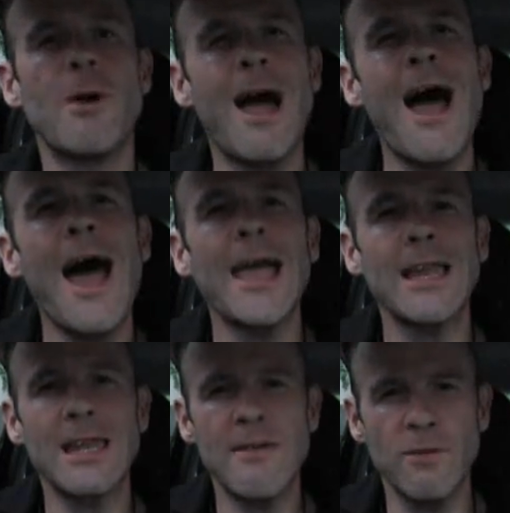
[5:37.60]
a
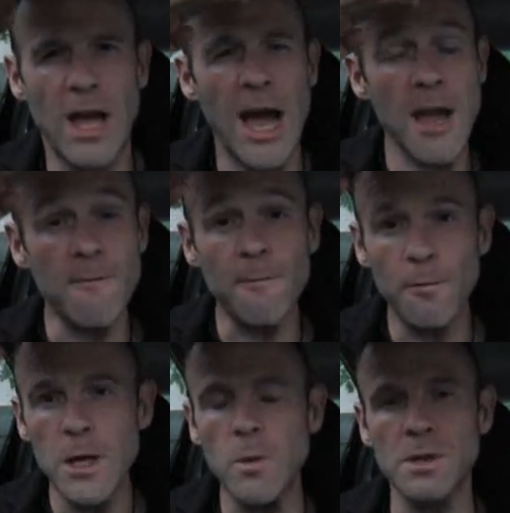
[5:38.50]
higher level, a higher
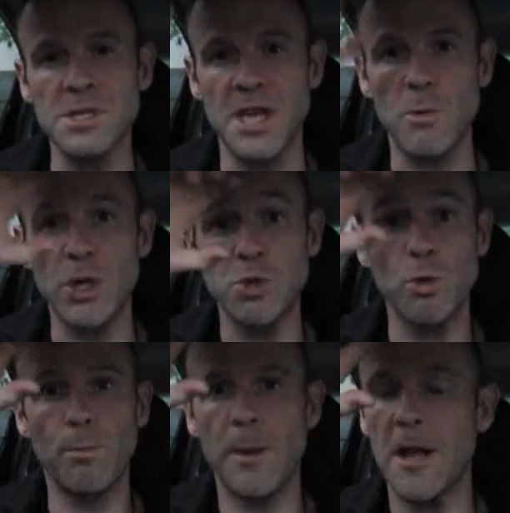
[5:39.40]
frequency, which
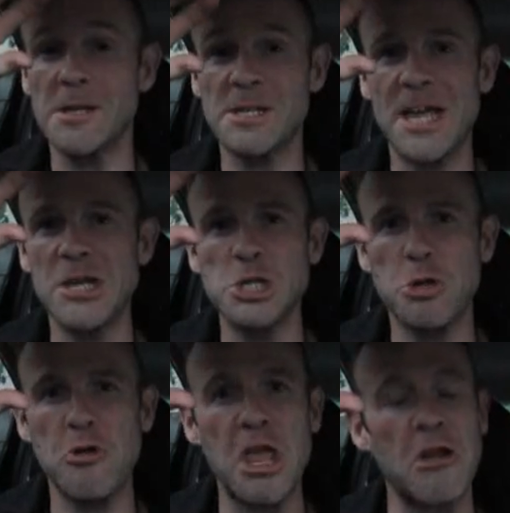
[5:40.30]
would be at stage
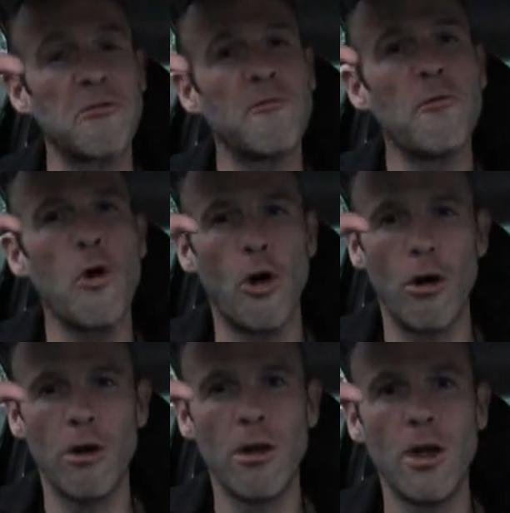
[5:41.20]
3 and
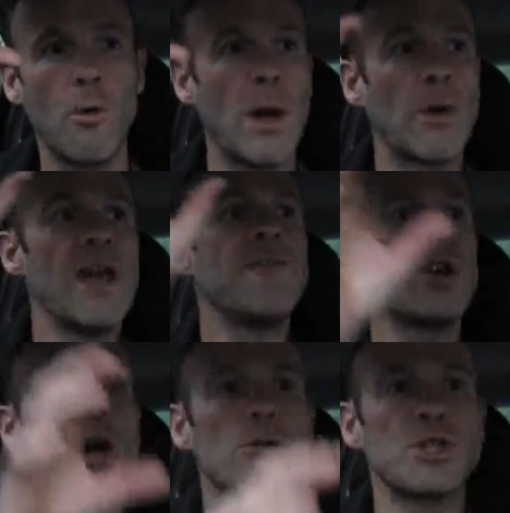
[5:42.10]
4, where whatever
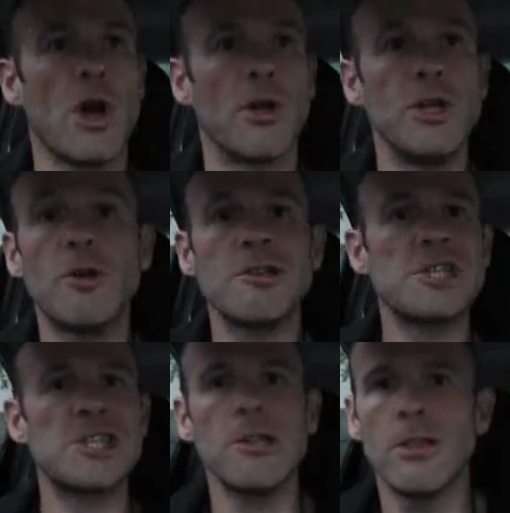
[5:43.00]
goes on, you can
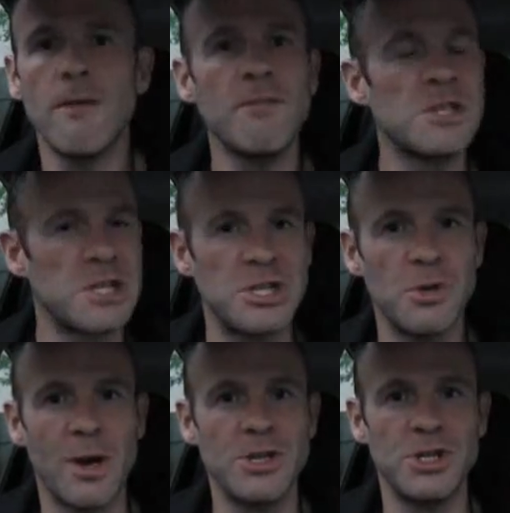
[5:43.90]
still love the
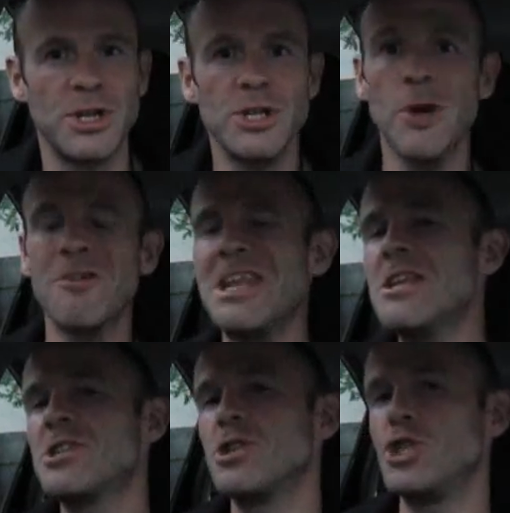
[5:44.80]
situation. You don't
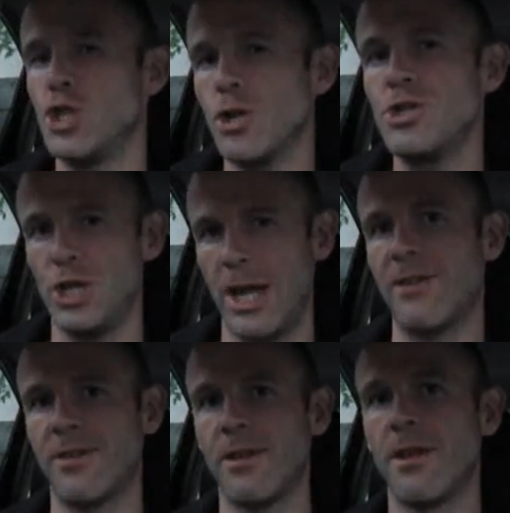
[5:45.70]
need to judge
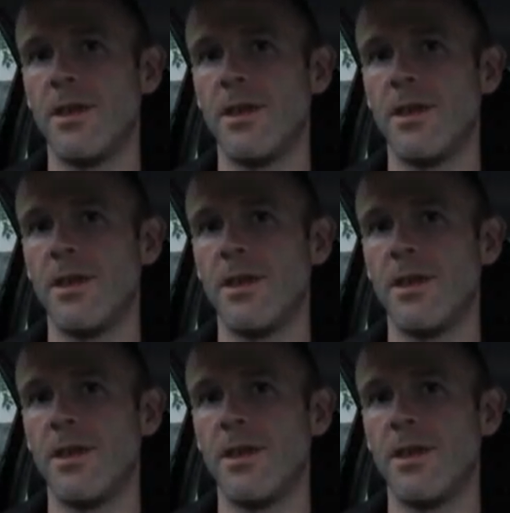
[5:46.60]
it.